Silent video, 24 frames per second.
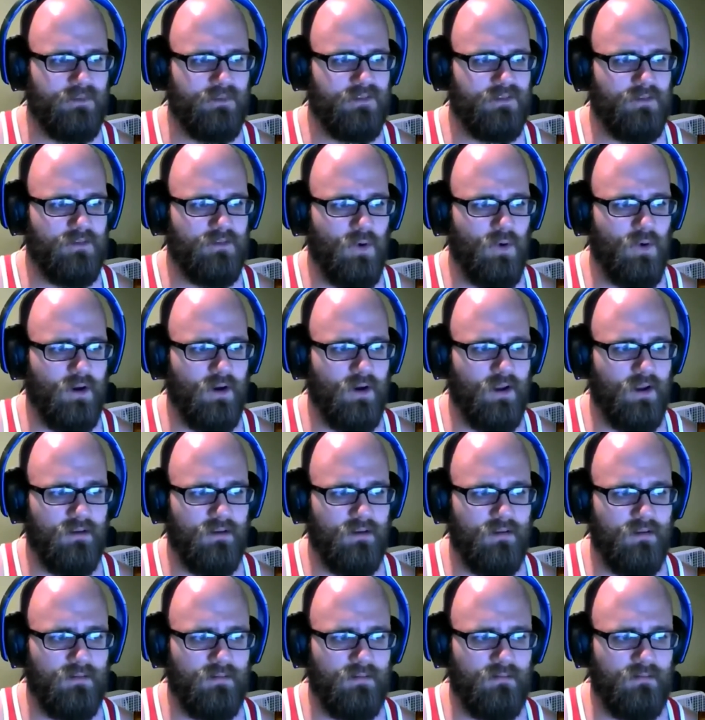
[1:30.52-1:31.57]

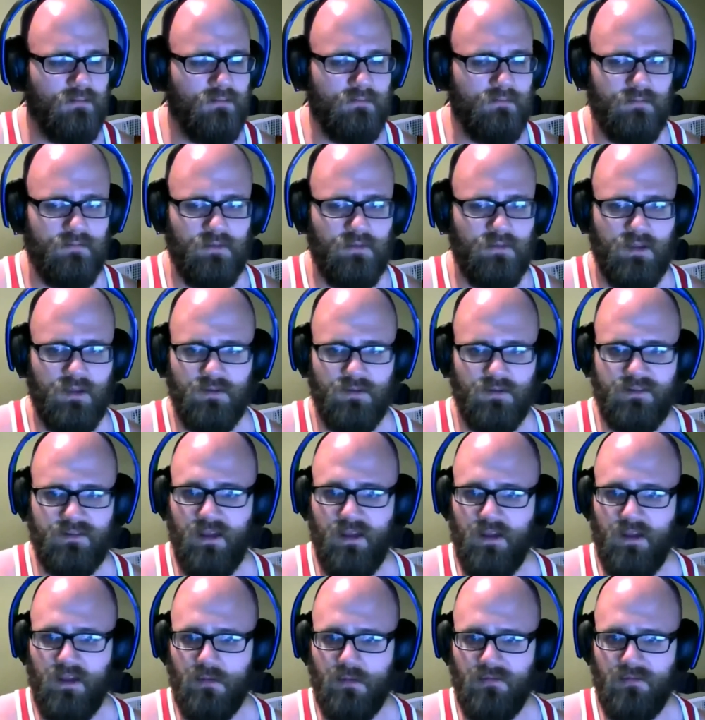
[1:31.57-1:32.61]
storing
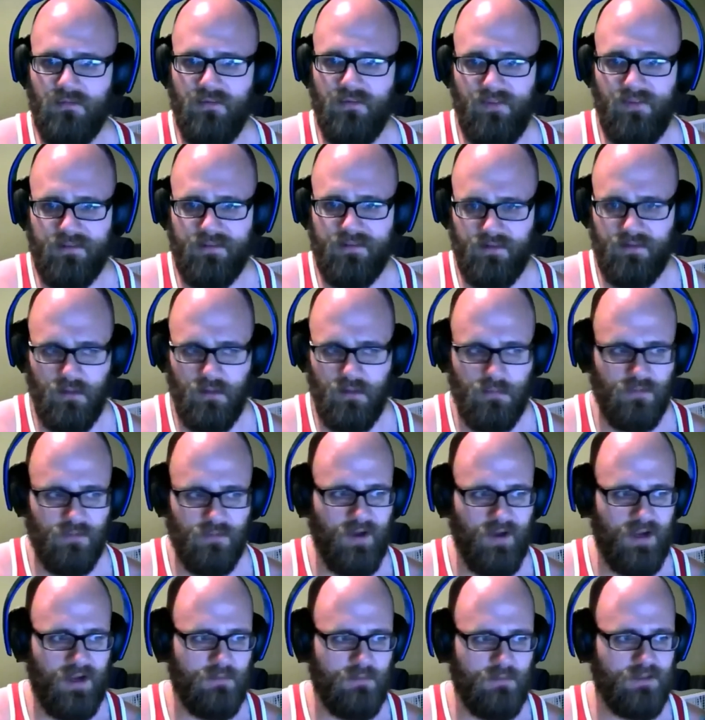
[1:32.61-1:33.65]
soluble fat soluble
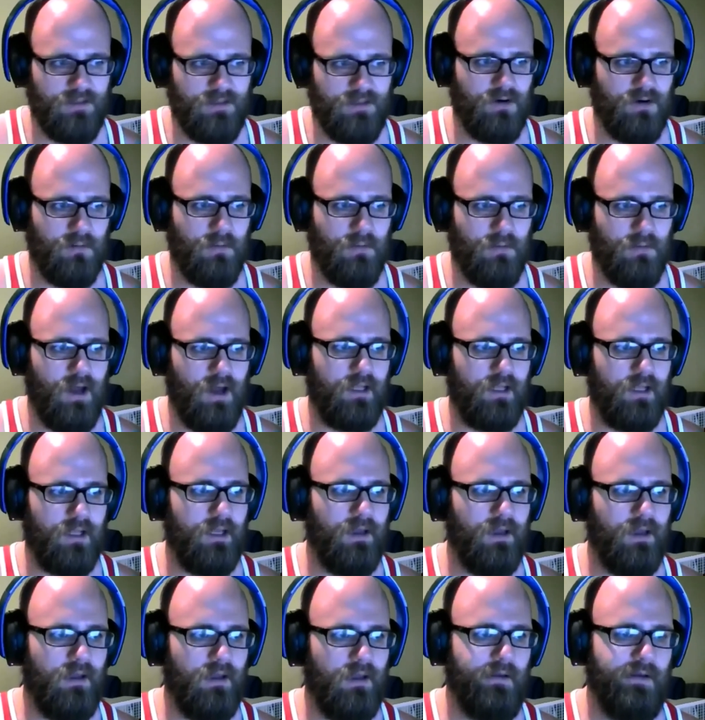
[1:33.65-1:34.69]
vitamins in our
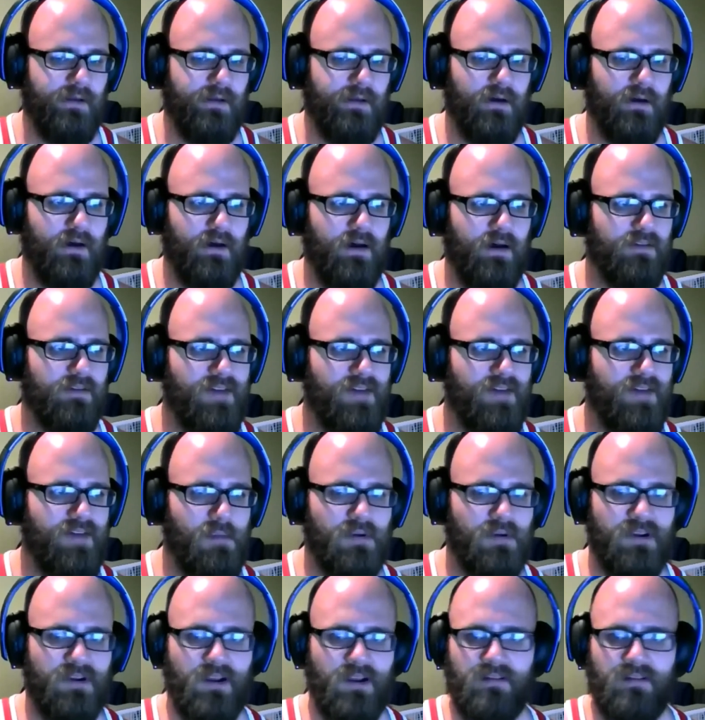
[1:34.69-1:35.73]
body.
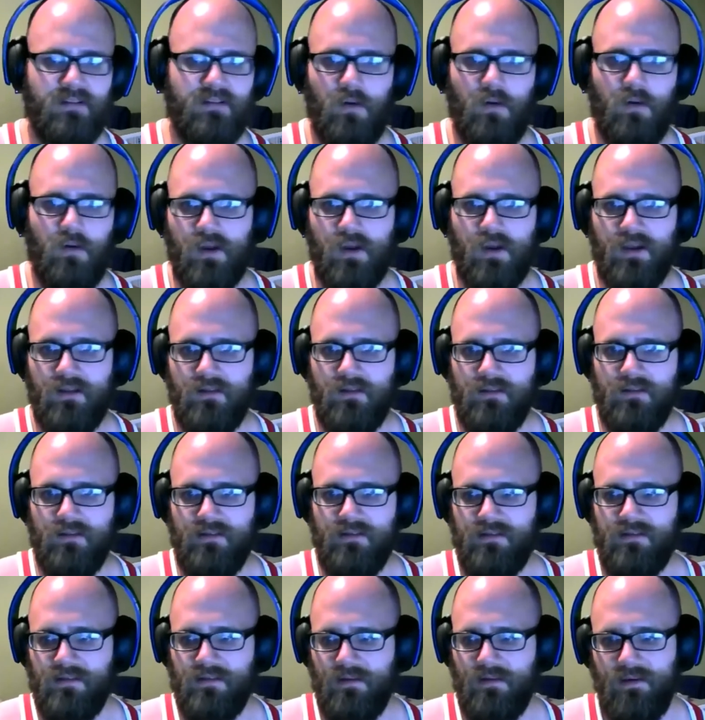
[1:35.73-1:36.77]
Fat protects our
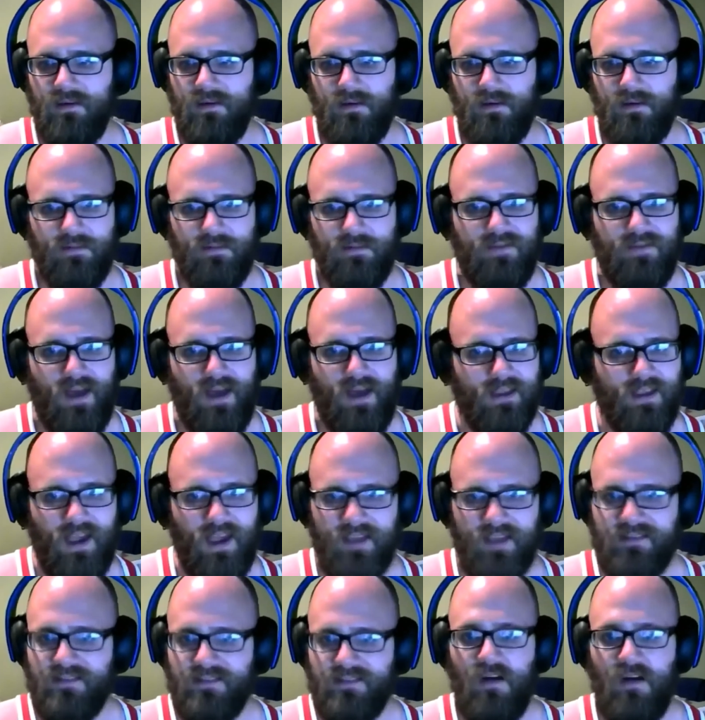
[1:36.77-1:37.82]
organs. Fat
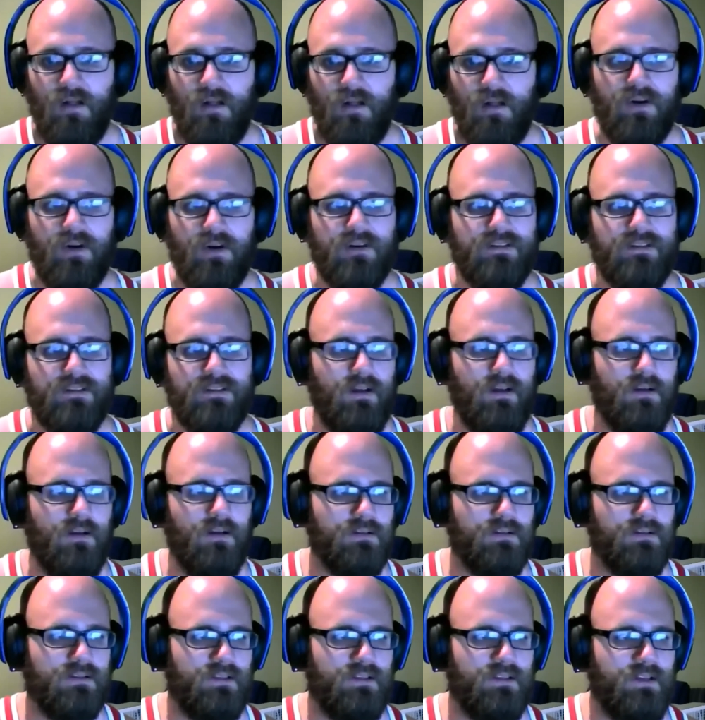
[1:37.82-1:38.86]
encases all of our
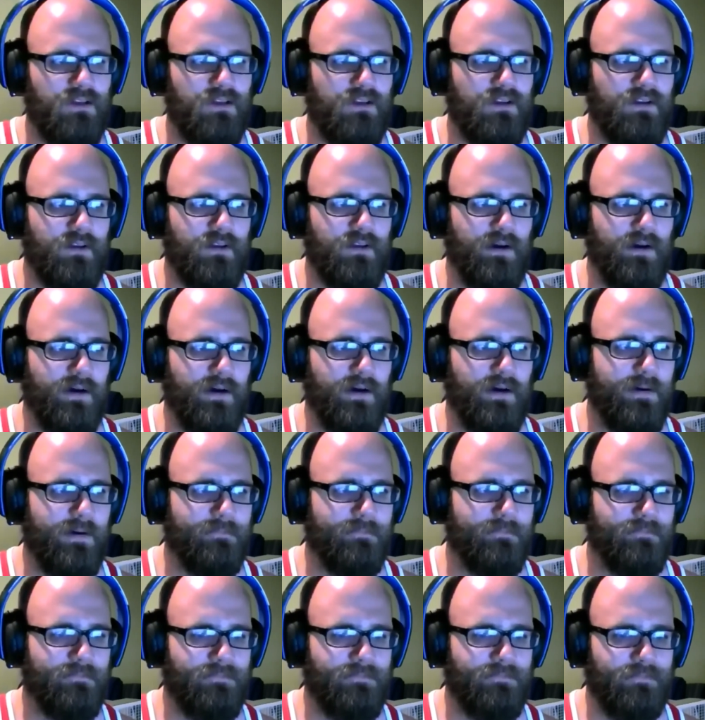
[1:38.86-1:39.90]
cells,
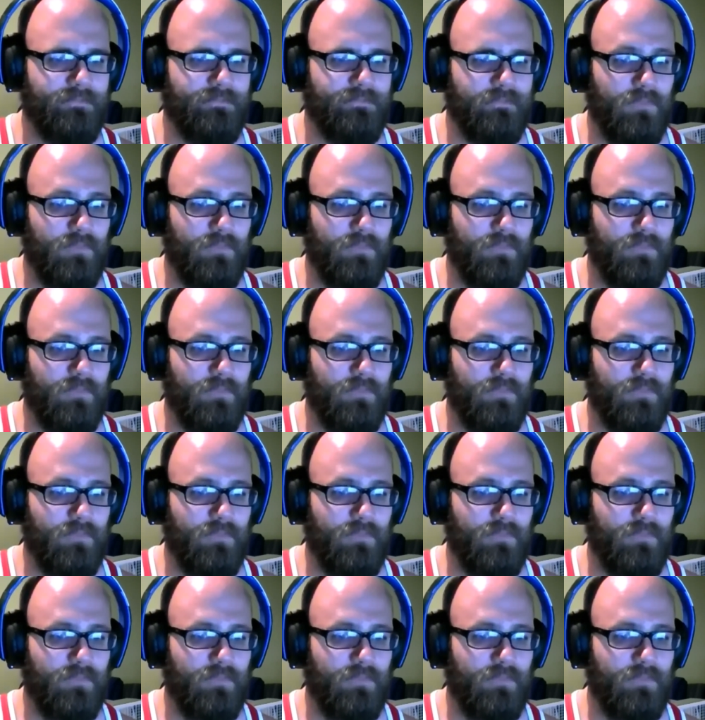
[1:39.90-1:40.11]
um,